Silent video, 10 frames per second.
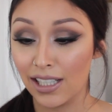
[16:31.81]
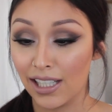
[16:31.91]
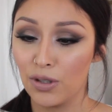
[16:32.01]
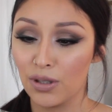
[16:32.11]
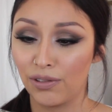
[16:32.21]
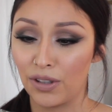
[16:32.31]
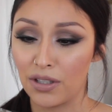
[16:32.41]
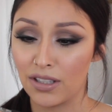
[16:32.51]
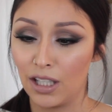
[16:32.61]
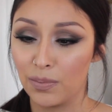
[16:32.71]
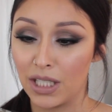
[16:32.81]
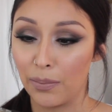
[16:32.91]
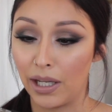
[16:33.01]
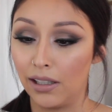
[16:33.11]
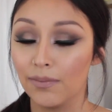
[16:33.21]
Rimmel's first
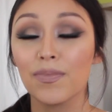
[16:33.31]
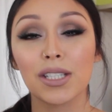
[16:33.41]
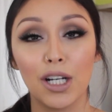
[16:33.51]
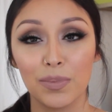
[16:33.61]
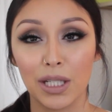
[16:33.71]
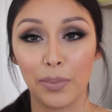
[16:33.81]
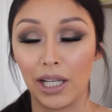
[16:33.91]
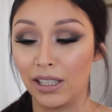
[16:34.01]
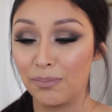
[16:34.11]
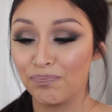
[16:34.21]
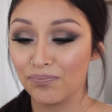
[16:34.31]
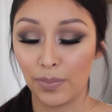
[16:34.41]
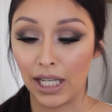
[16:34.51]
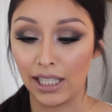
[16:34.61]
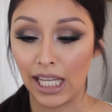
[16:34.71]
sculpting palette
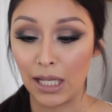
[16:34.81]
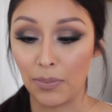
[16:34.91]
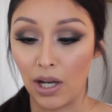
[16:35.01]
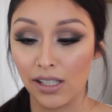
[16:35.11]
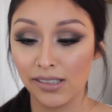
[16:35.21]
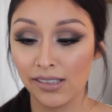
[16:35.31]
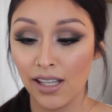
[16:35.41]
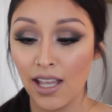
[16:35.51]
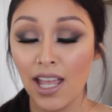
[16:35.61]
by Kate Moss,